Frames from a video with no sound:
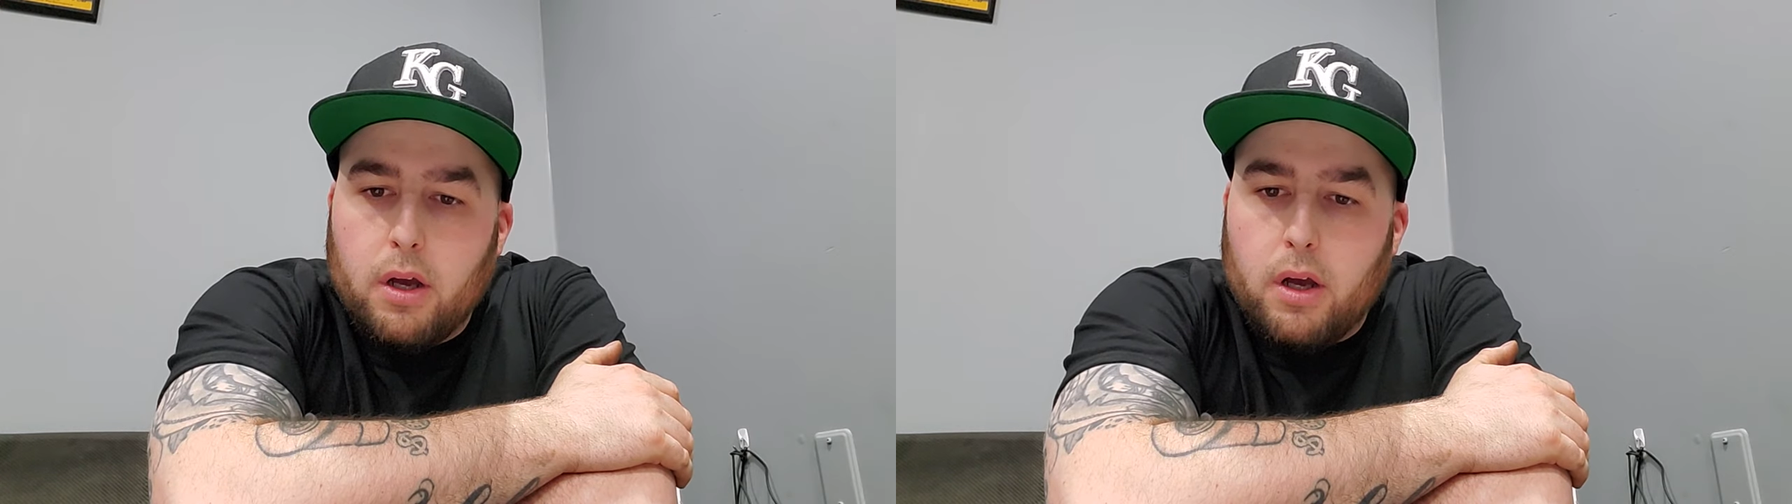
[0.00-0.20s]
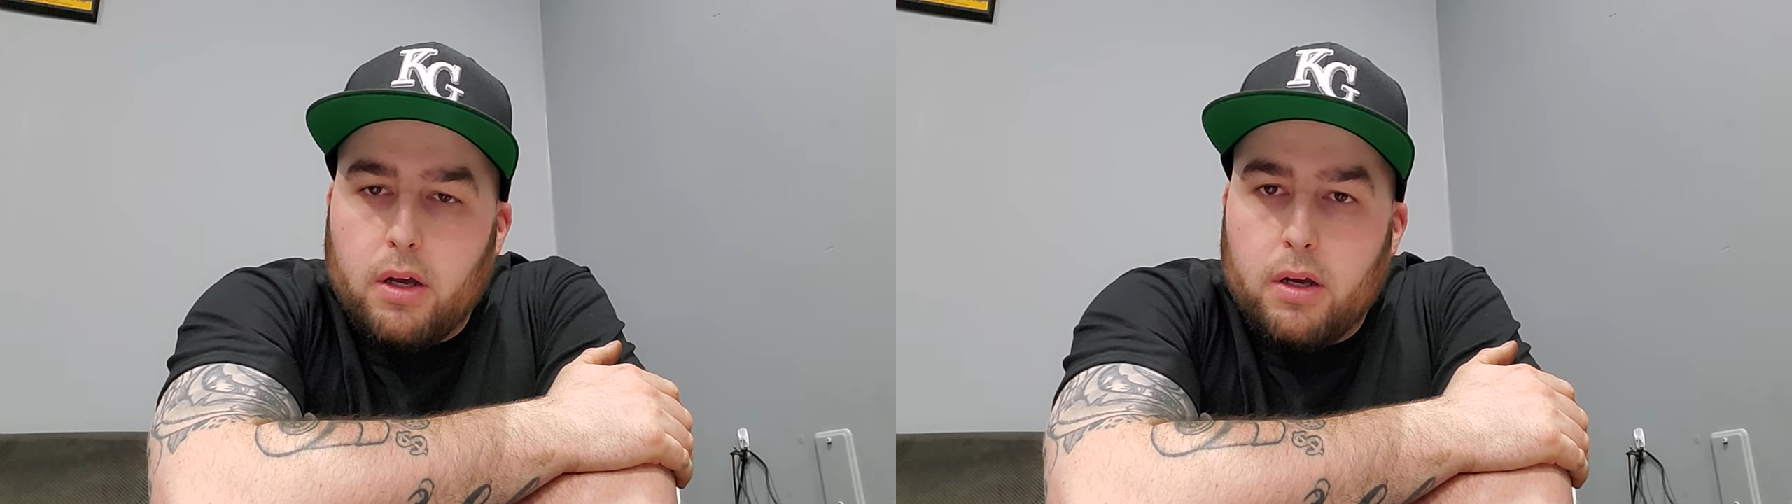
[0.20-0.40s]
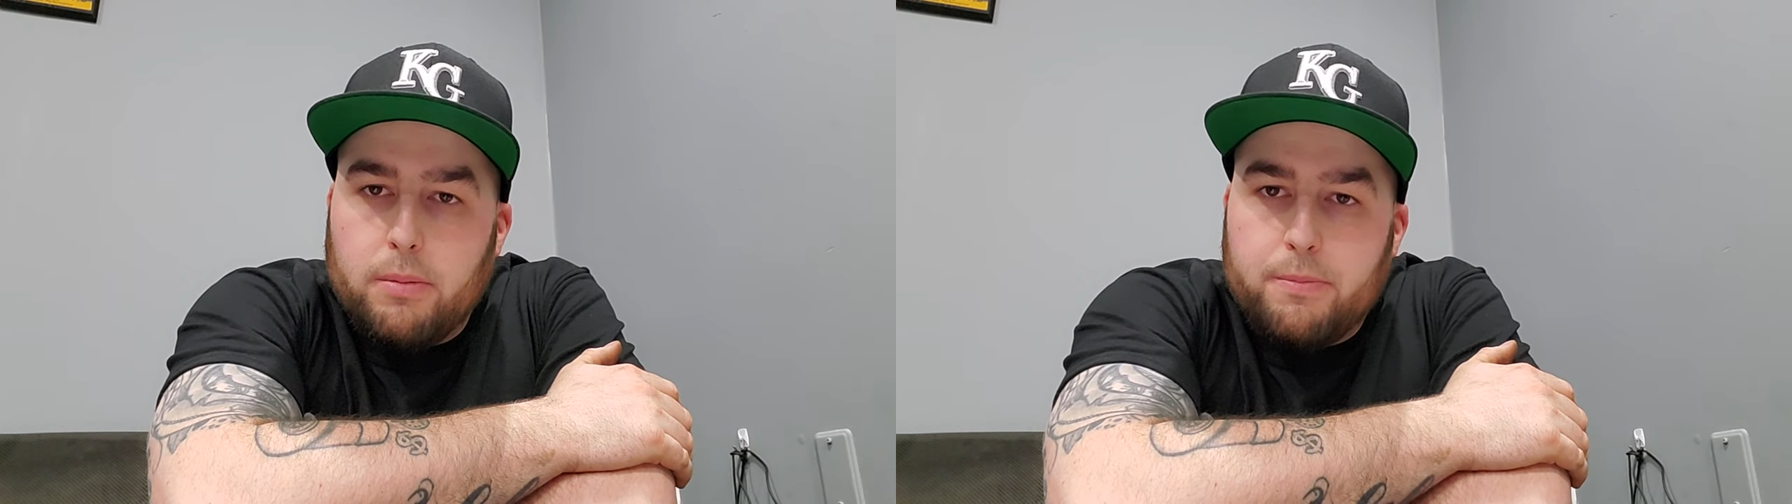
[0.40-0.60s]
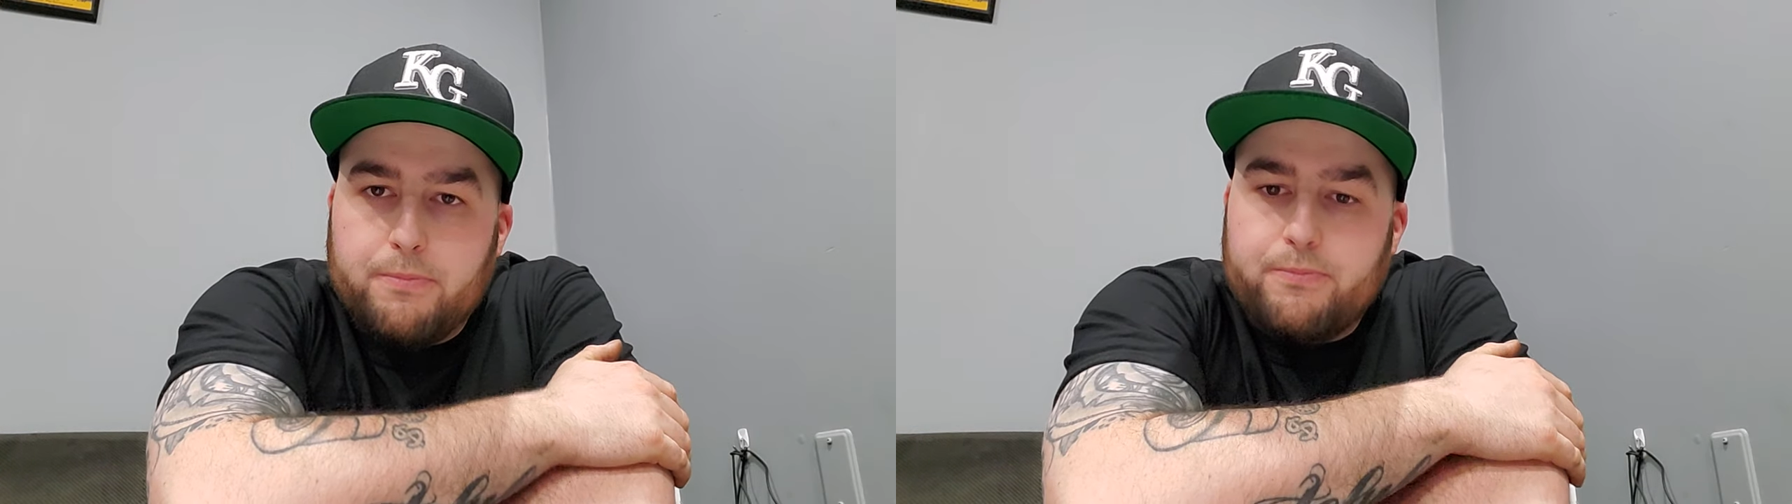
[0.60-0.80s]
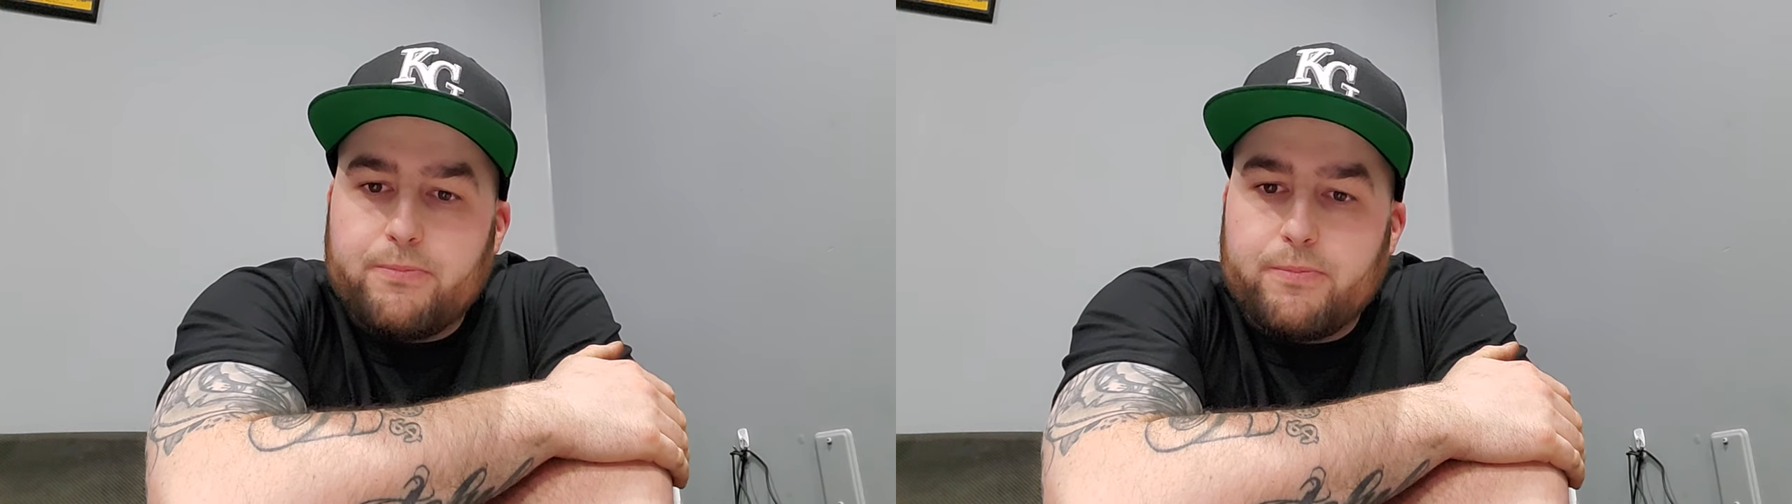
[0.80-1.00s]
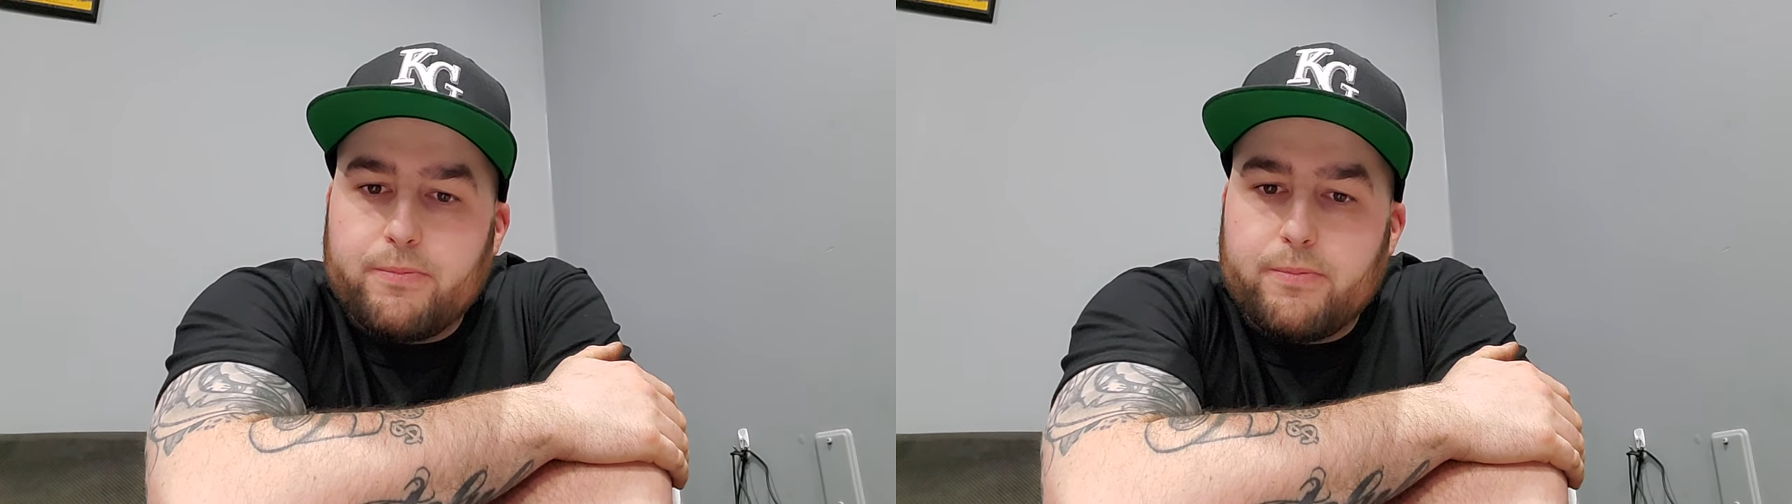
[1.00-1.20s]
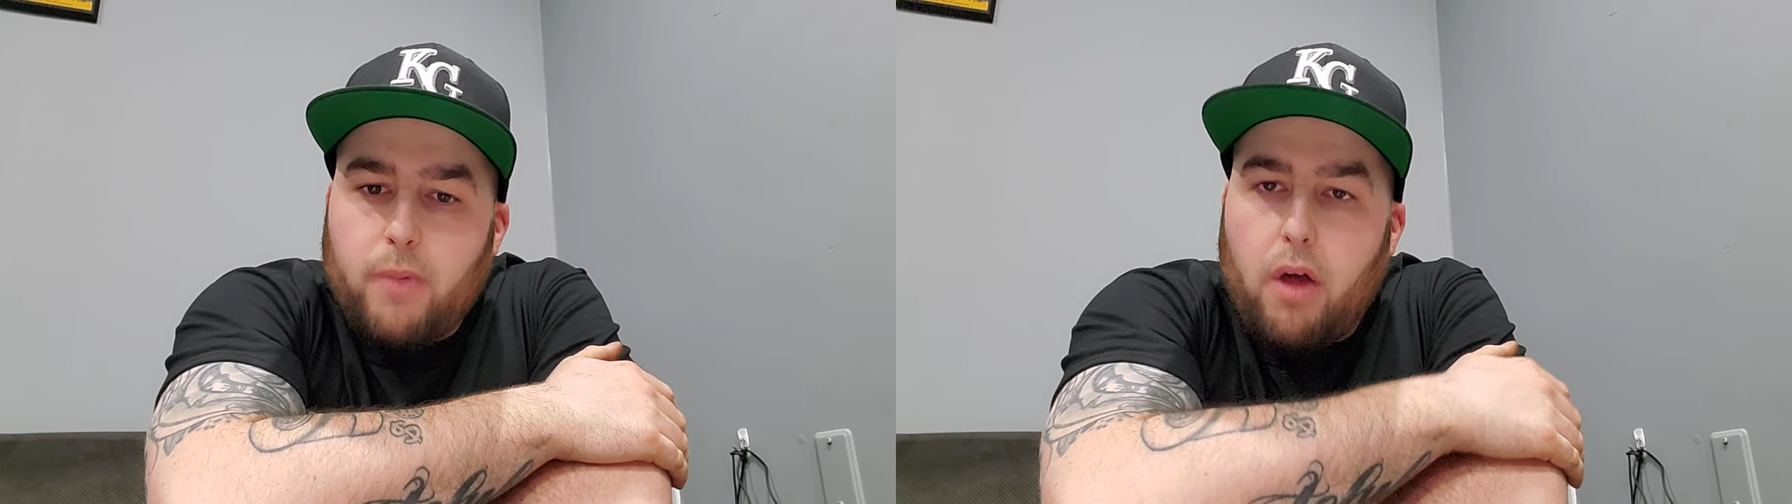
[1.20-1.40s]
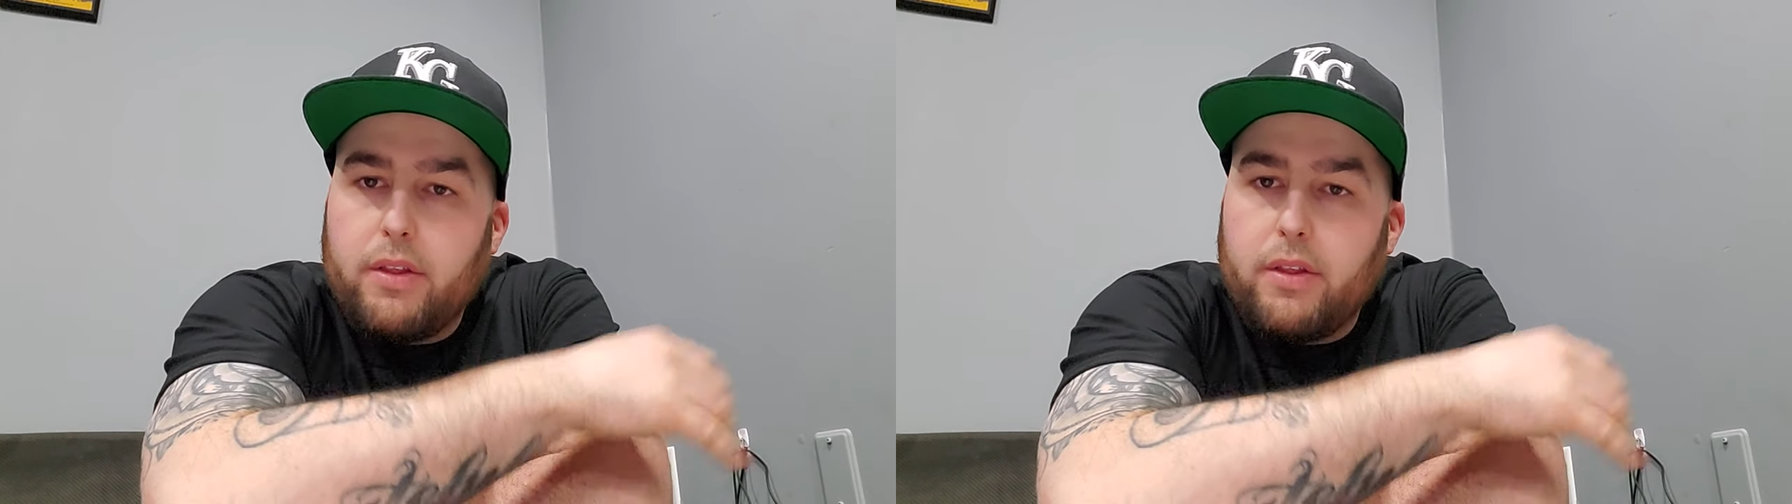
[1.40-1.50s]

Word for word: Um, I